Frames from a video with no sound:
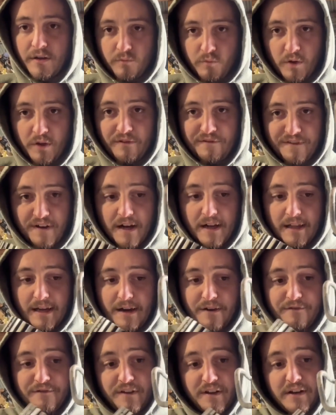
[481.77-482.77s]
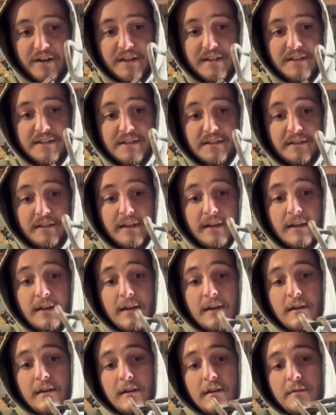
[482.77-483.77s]
It will fall out very easily.
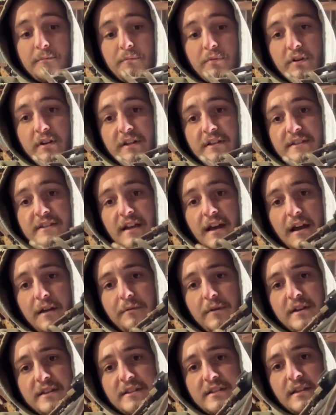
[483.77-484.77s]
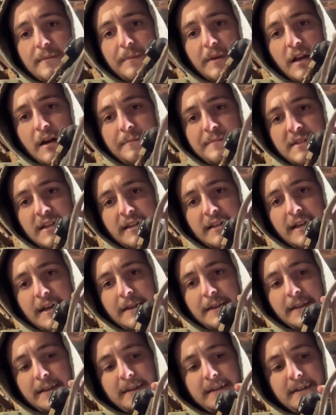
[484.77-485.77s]
Put it in sideways, tip it upside
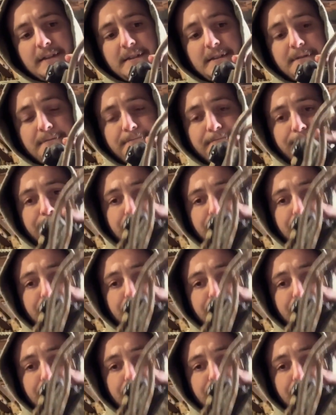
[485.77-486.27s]
down like this.